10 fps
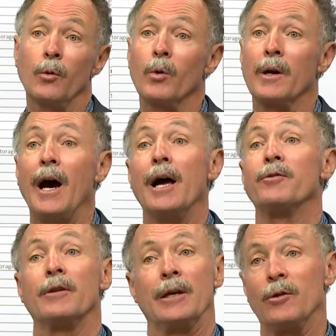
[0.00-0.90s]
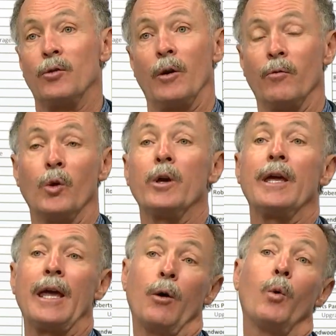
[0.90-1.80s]
So we're constantly sort of
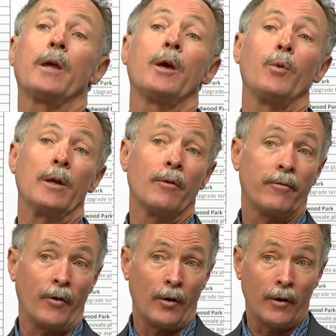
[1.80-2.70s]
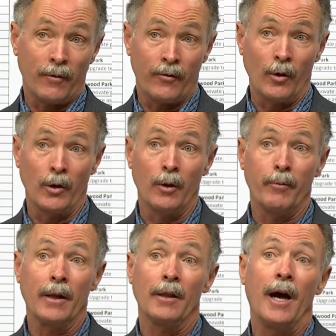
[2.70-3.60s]
looking at what can we defer for a little
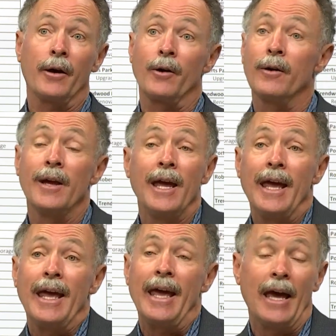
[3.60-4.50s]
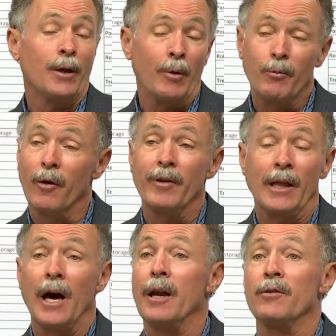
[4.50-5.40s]
bit longer and to be
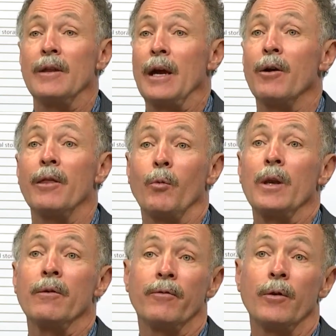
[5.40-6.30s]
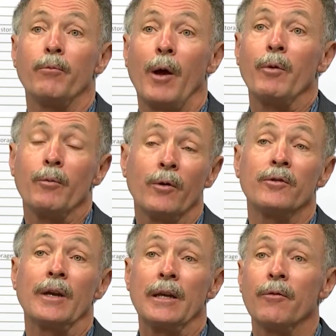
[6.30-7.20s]
perfectly honest, the area that we deferred probably
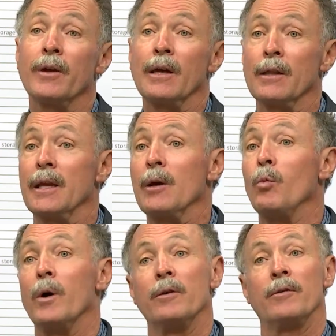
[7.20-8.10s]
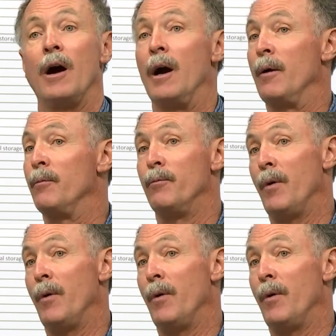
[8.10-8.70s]
most significantly was our,